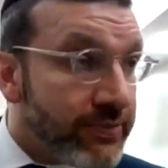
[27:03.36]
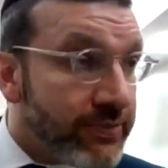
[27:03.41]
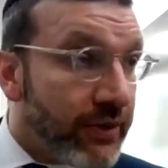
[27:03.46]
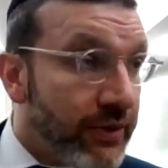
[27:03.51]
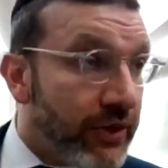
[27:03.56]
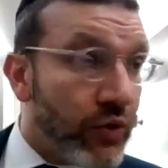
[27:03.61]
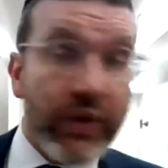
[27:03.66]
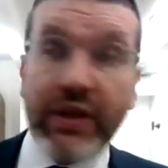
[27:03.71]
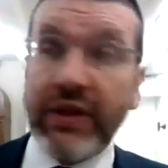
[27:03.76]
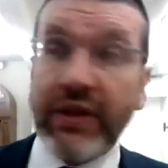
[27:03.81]

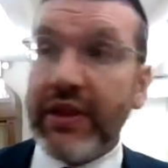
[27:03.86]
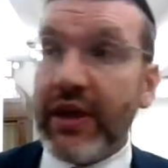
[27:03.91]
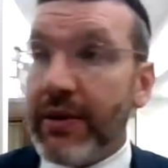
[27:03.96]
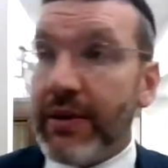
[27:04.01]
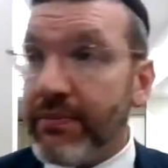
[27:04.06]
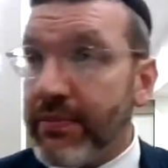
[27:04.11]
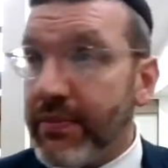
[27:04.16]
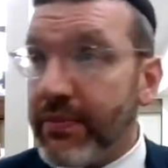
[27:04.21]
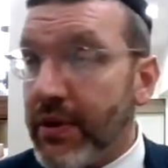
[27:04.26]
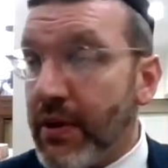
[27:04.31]
between
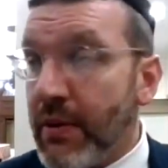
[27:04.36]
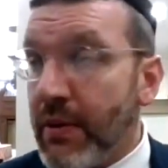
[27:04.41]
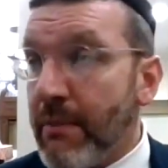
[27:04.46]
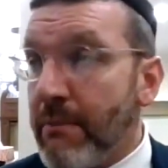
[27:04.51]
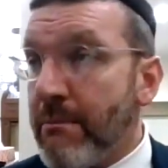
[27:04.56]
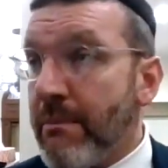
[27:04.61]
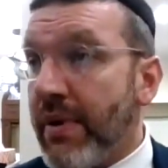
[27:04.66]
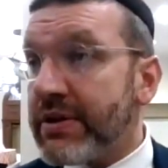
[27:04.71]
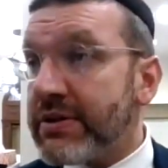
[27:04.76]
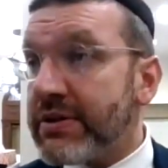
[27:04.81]
them
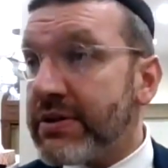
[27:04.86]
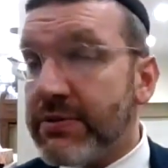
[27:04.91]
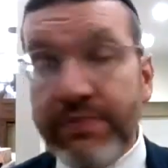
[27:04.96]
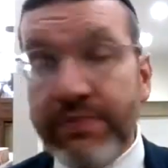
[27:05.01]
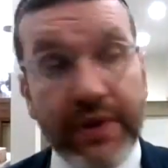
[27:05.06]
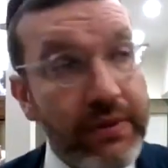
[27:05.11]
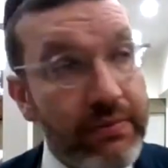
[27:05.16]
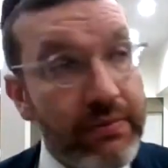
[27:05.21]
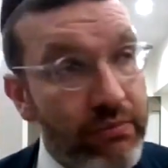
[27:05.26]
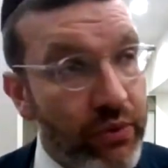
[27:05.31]
must
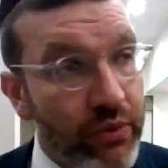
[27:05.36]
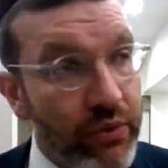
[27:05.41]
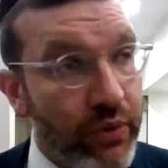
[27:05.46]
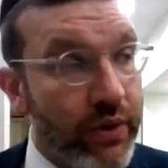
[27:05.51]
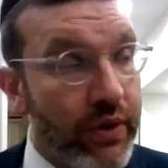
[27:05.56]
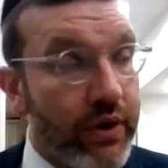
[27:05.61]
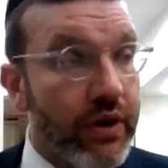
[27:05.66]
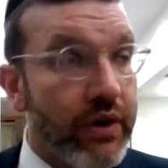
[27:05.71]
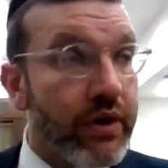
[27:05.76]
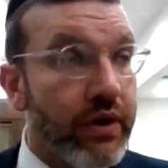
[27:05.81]
be
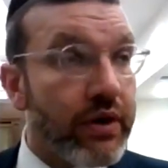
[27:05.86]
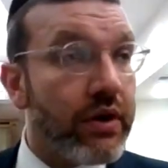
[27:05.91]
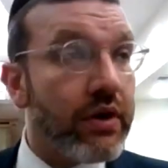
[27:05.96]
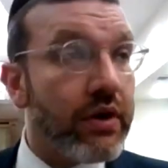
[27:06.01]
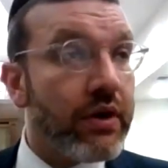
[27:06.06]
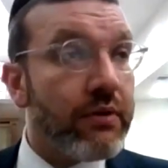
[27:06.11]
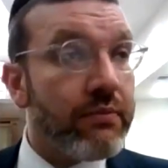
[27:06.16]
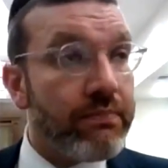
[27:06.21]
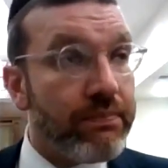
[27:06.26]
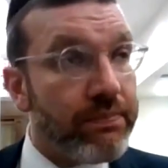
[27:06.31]
more
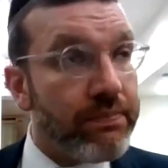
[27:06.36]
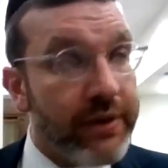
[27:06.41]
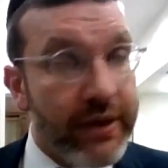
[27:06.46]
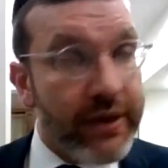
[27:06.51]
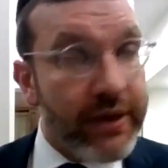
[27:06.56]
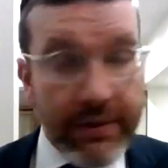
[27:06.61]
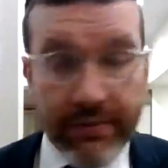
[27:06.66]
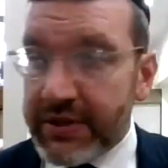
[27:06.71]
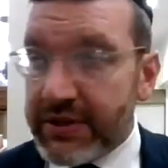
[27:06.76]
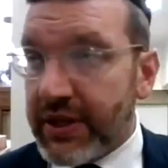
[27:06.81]

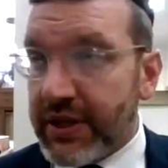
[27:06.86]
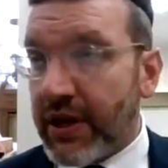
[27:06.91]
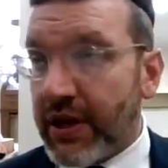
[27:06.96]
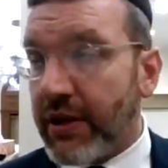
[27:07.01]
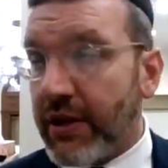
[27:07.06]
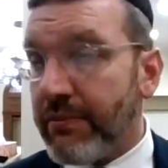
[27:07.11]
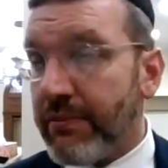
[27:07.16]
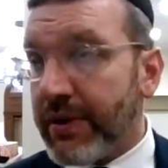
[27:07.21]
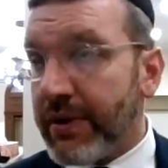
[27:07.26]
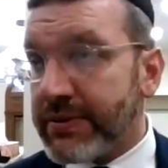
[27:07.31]

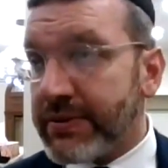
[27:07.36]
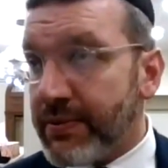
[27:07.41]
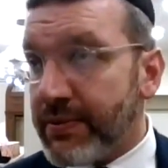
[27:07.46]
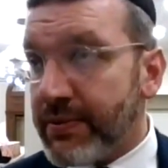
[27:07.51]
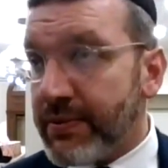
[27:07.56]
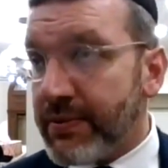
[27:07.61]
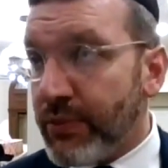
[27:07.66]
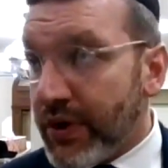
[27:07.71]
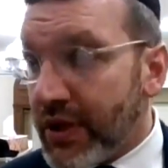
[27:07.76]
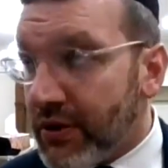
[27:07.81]
pneumistic, must be
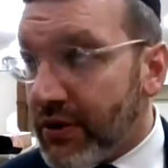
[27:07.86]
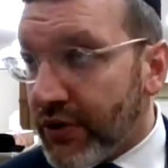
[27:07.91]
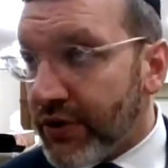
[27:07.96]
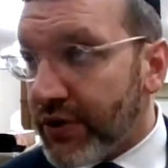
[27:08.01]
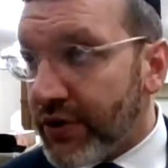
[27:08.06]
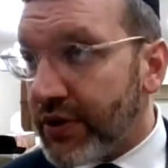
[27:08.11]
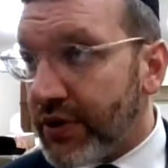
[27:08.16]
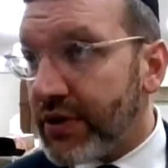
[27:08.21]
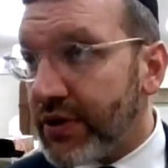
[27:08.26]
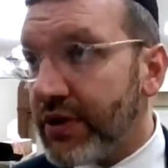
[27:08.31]
more
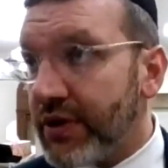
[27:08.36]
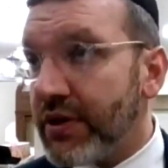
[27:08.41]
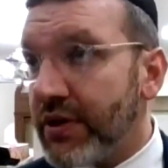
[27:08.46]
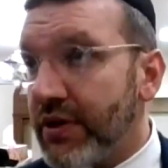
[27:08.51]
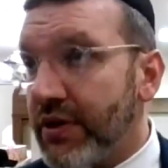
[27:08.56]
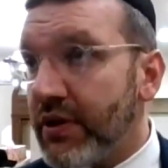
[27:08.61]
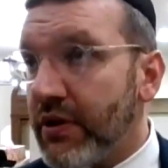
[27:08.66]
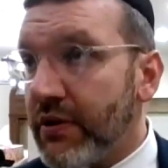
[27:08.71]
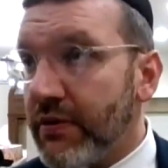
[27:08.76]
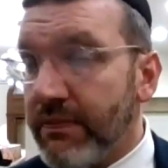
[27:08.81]
internal.
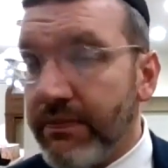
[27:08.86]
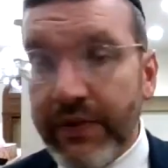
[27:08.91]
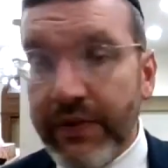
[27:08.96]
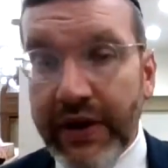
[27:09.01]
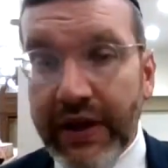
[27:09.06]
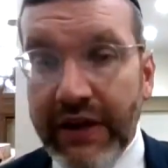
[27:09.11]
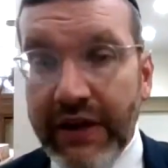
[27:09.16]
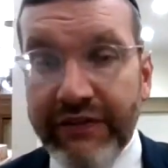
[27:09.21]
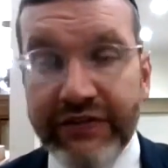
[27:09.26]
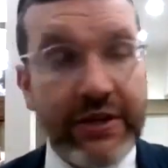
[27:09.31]

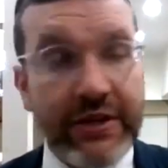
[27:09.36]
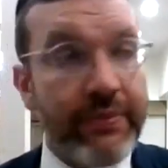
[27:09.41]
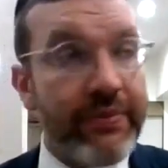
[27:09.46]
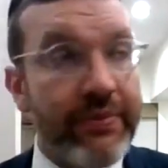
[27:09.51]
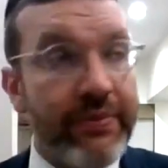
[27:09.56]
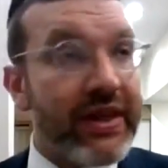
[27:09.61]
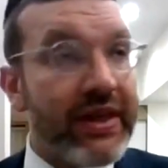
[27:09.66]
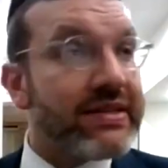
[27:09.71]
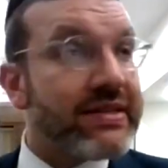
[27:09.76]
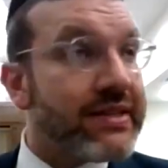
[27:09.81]
If something
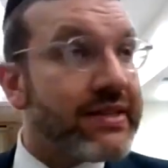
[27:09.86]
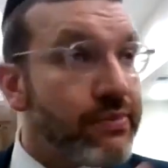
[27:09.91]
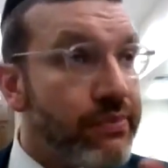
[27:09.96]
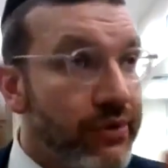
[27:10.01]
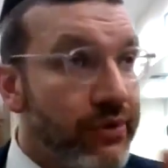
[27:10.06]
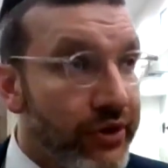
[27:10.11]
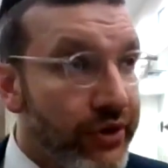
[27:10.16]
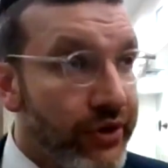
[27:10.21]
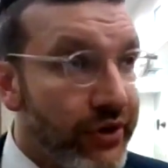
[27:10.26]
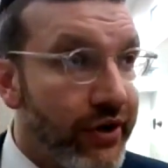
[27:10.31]
is
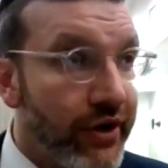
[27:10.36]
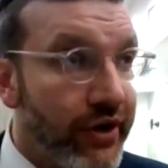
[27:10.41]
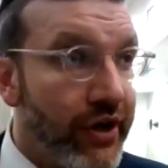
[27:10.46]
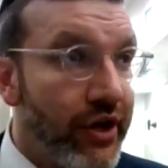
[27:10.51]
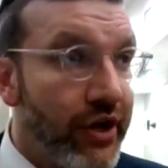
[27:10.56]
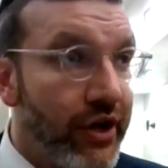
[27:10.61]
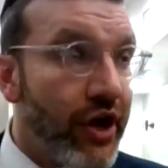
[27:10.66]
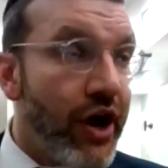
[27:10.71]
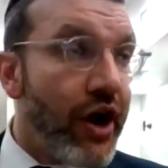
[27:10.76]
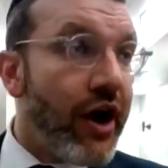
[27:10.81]
similar
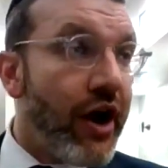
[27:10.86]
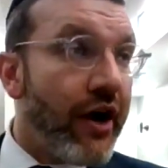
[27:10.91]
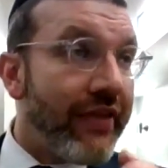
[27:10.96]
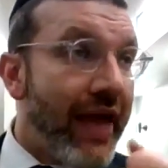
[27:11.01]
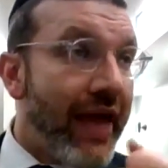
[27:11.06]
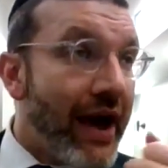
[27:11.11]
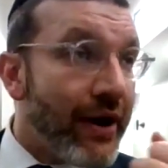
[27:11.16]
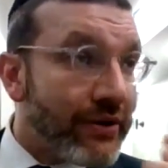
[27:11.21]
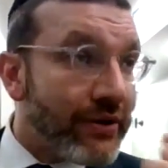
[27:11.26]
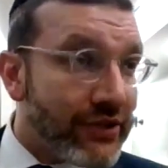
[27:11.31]
on the
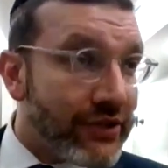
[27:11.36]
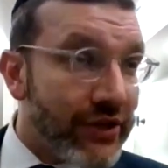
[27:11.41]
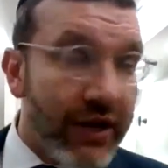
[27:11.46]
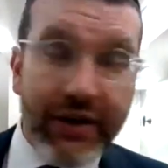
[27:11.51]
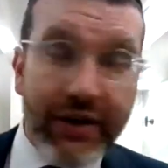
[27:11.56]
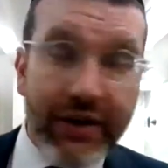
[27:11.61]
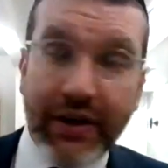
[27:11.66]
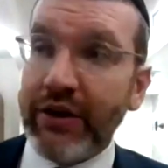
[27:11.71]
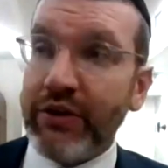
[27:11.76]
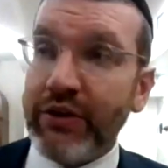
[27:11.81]

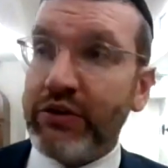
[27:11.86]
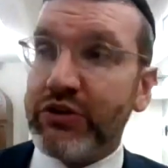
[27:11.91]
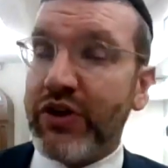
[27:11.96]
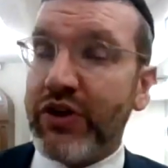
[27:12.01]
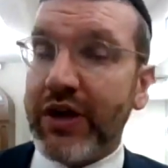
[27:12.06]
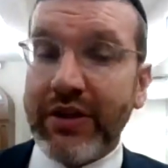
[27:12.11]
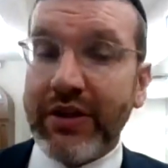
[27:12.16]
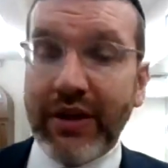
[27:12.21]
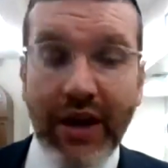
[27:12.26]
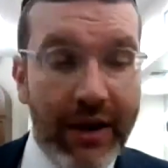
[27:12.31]
outside and you're
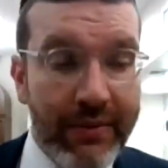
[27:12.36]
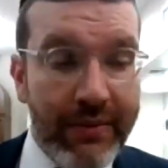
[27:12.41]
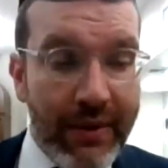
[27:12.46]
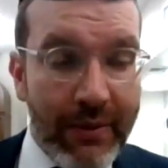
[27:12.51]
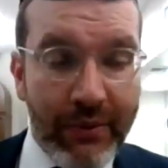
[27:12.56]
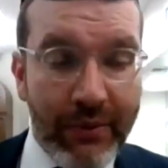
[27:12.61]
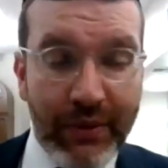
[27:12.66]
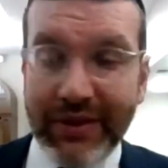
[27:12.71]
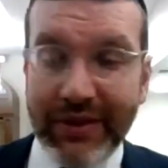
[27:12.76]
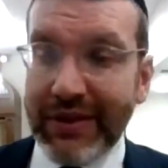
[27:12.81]
trying to come up
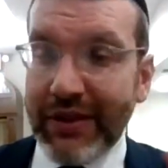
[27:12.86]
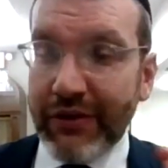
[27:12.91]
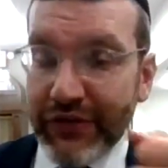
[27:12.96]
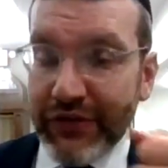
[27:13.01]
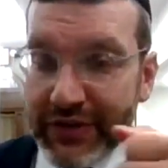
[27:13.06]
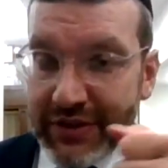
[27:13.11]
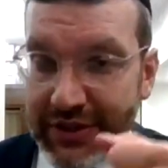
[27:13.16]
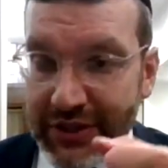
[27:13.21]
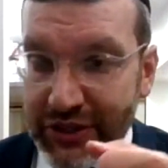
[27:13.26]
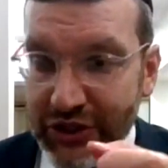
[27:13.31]
with the
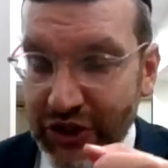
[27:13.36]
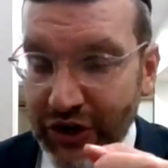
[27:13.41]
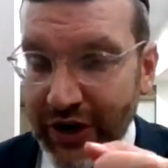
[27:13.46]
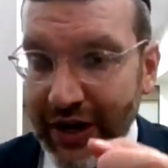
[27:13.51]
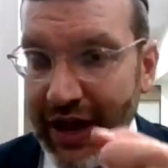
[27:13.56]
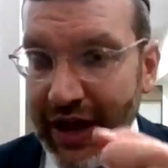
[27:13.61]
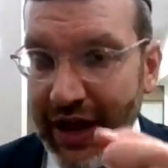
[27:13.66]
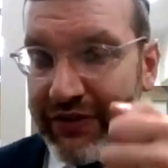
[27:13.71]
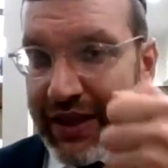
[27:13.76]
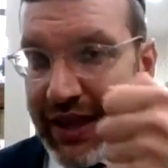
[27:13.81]
differences, you're going to
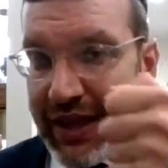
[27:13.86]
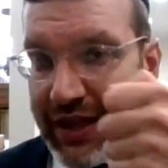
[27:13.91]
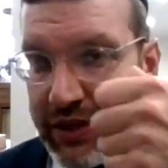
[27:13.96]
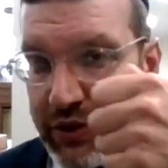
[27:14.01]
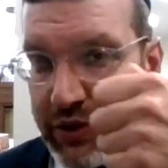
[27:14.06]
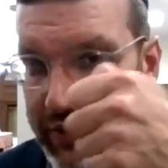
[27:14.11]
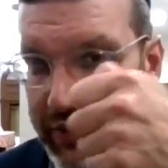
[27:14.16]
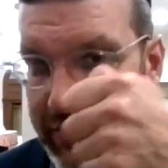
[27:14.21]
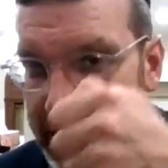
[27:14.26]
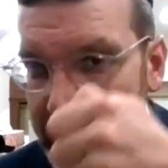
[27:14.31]
have to get
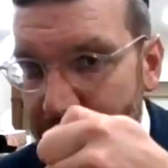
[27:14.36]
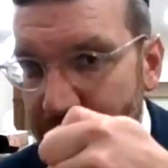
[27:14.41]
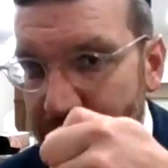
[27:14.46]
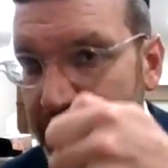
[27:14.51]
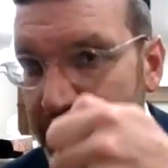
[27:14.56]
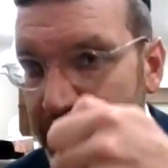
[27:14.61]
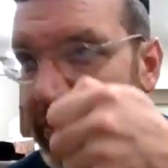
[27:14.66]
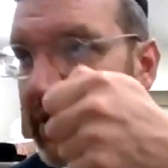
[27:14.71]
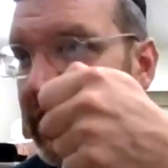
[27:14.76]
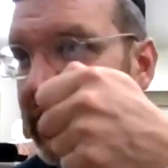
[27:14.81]
to a
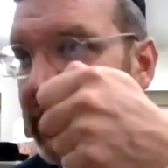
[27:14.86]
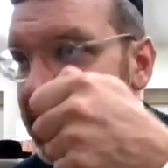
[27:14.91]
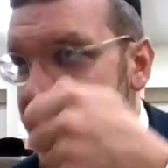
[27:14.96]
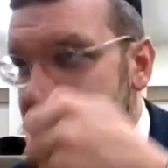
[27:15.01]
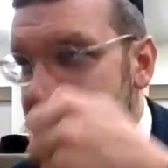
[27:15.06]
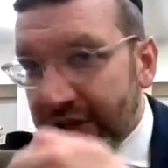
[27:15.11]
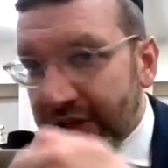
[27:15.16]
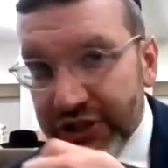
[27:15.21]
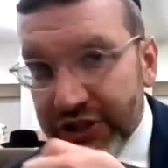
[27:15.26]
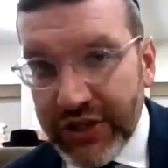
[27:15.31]
deeper
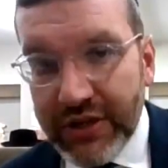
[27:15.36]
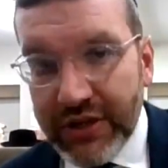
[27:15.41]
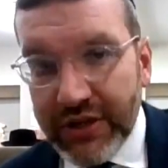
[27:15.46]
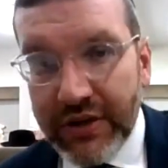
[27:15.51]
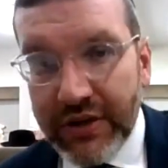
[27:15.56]
distinction.